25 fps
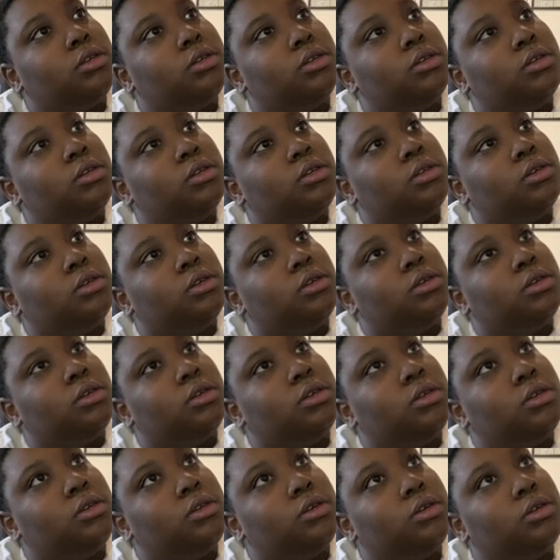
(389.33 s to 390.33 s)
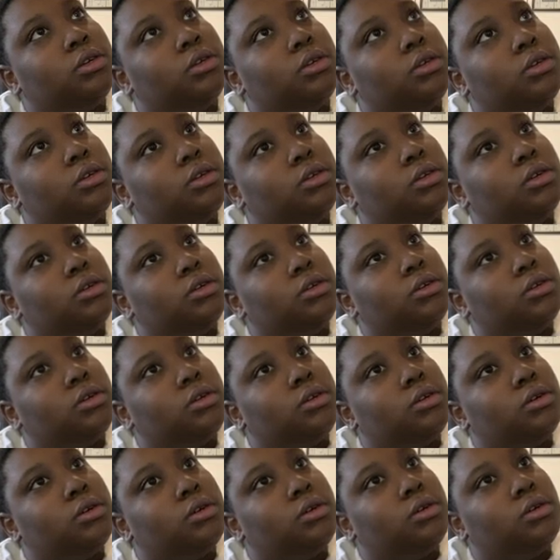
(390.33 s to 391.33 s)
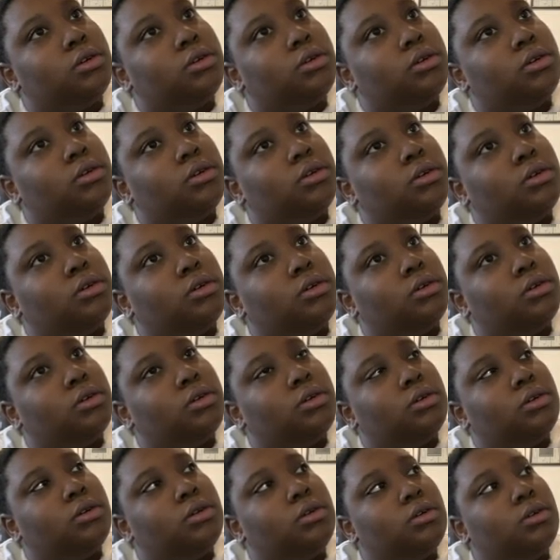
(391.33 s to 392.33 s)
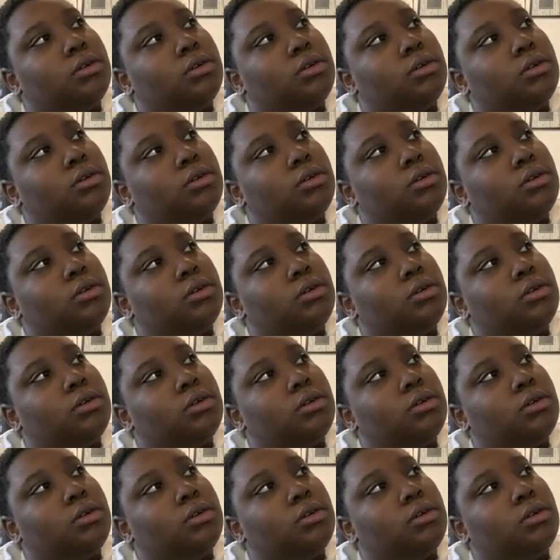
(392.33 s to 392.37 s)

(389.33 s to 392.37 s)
(no one is talking)